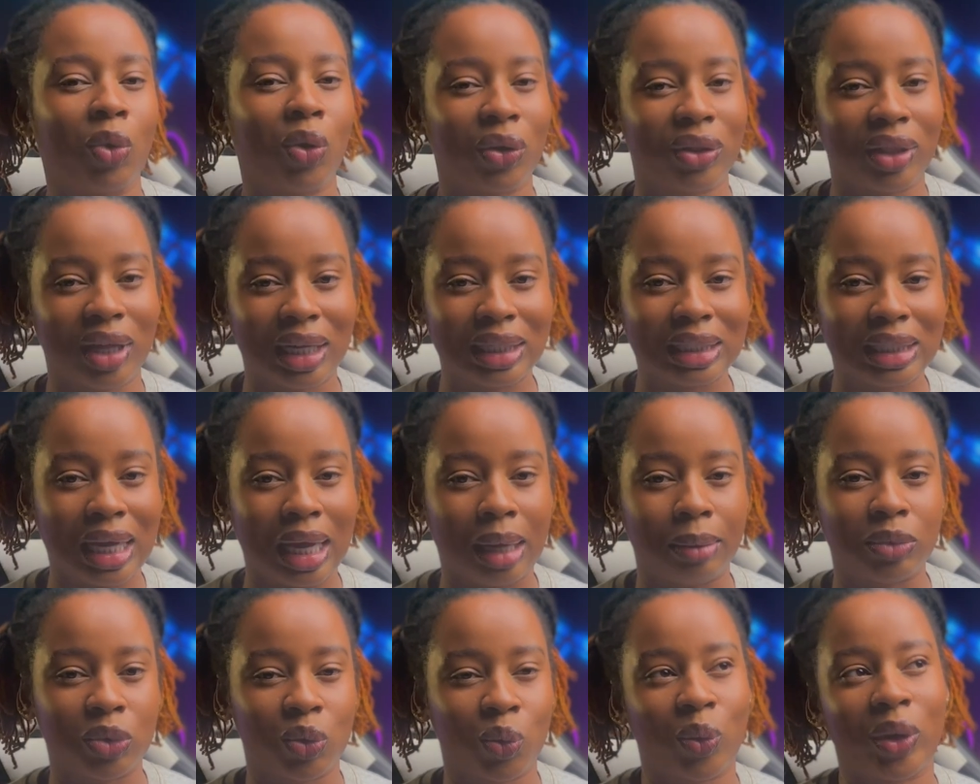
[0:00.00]
other
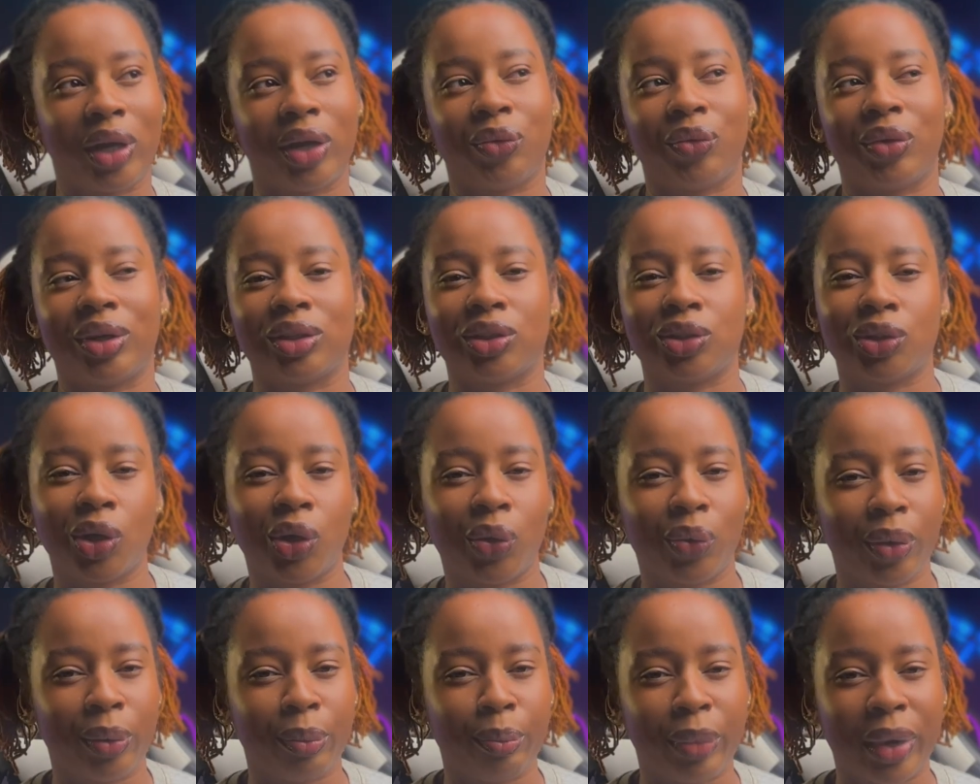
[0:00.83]
times where
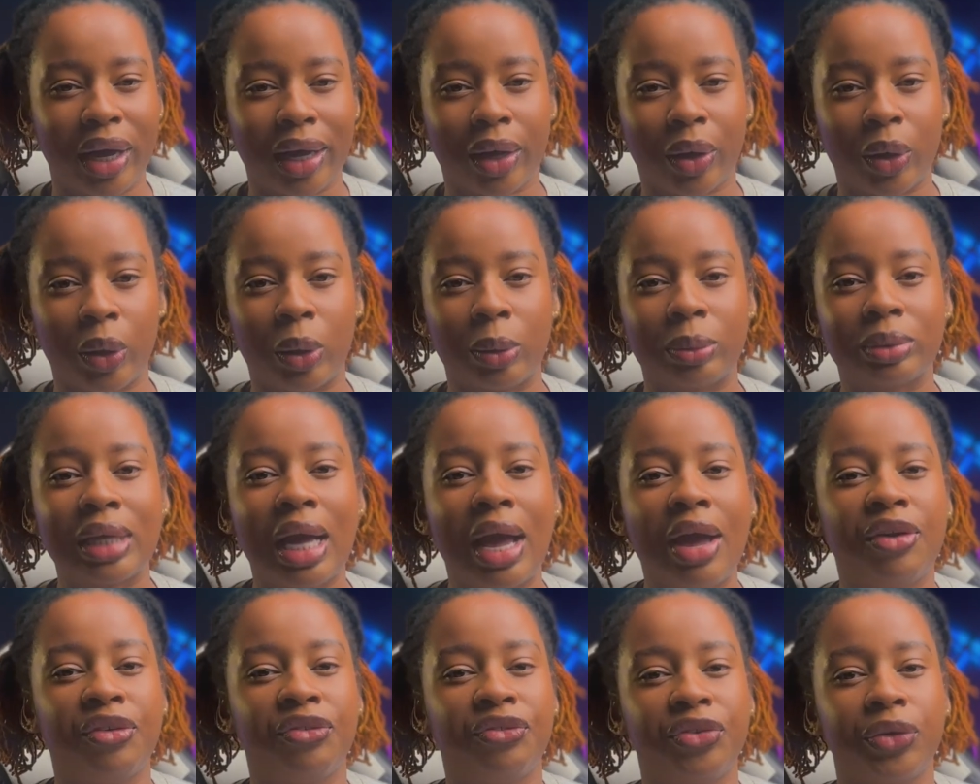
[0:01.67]
restoring backups
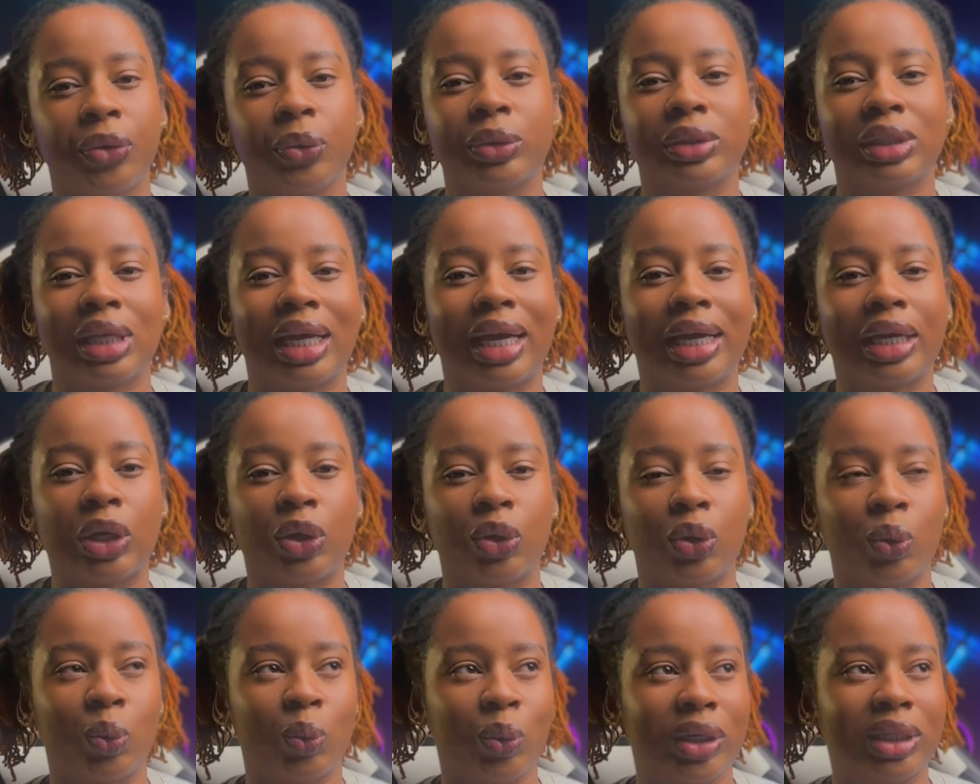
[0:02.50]
feels like
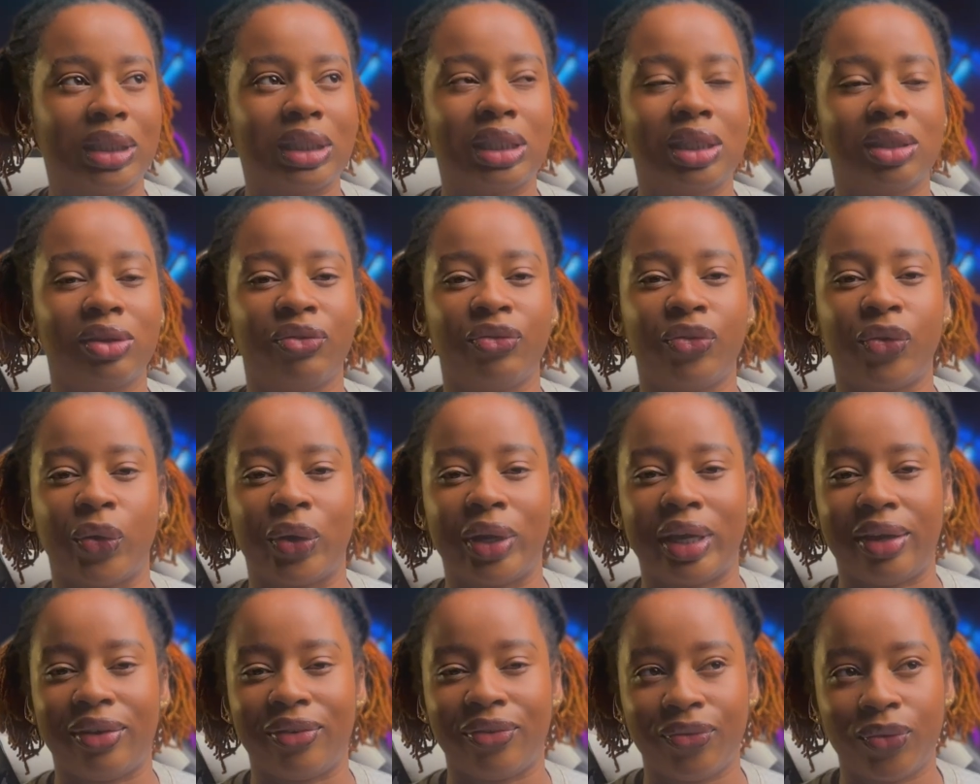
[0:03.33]
you're waiting for
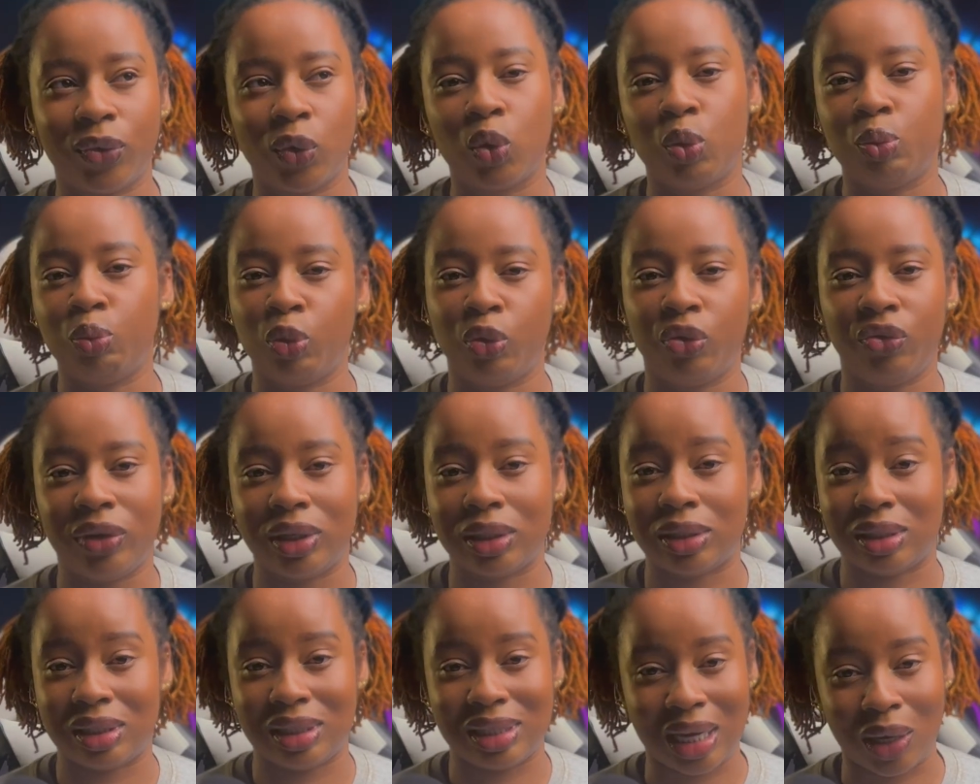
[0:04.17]
a full movie
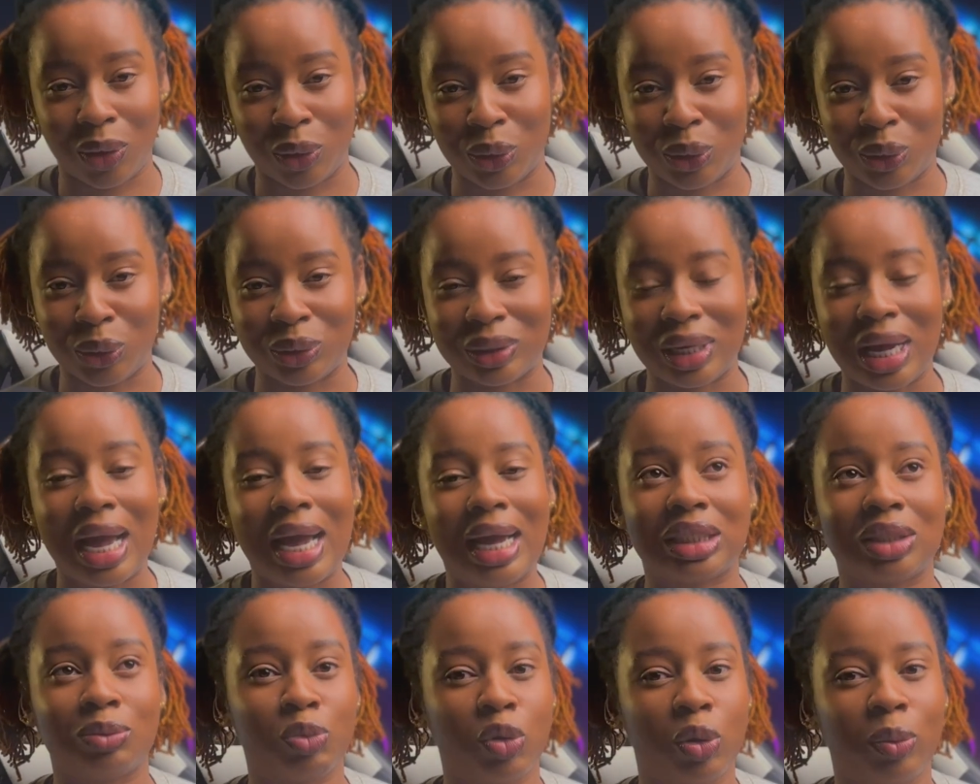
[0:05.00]
to download.
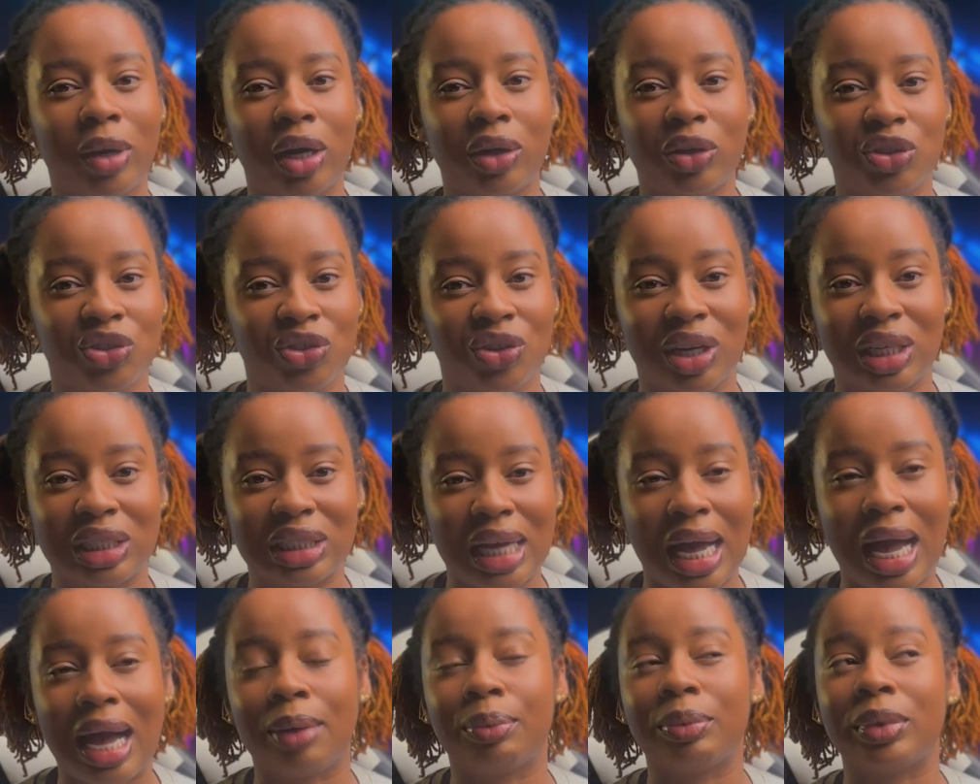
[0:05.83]
The MobileTrans
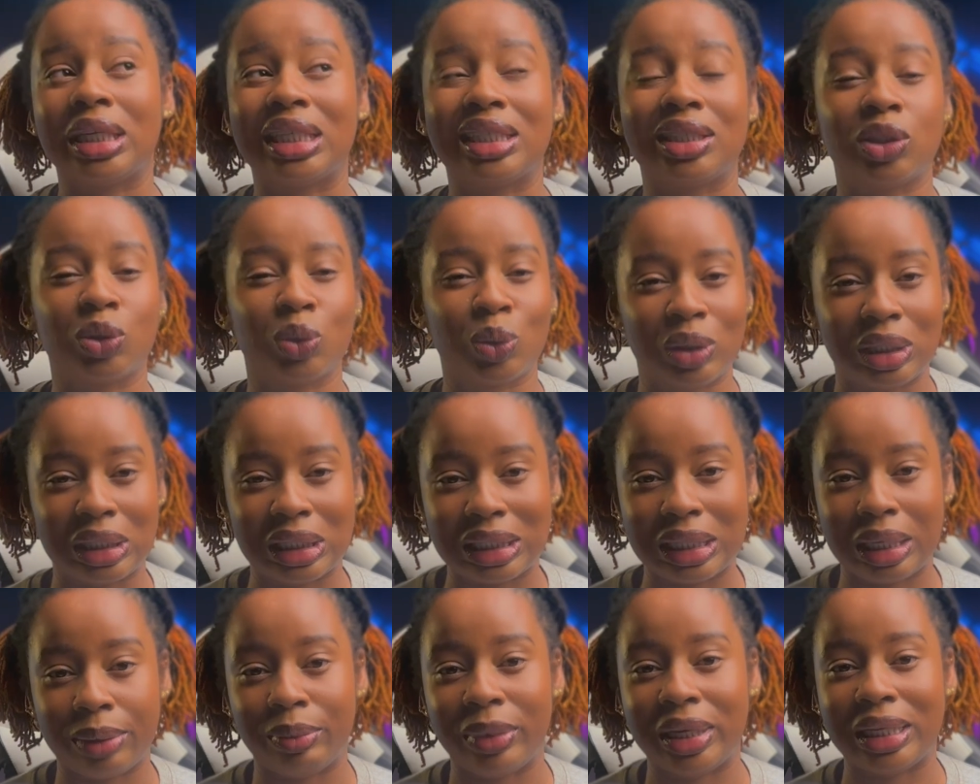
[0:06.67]
app is
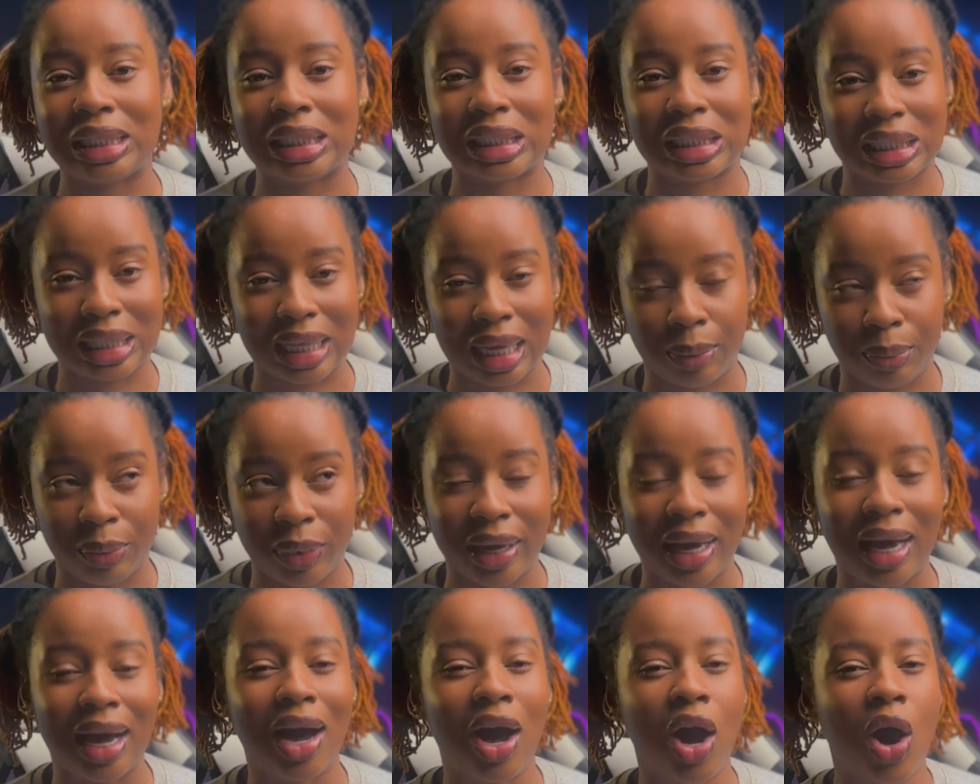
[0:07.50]
noticeably
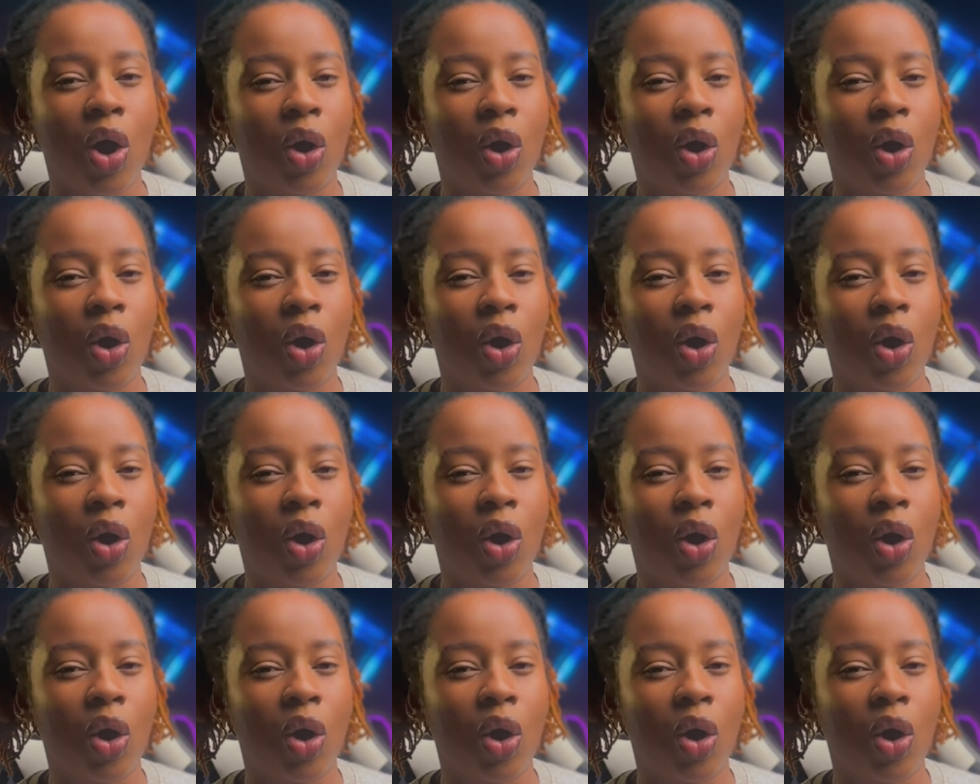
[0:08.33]
snappier.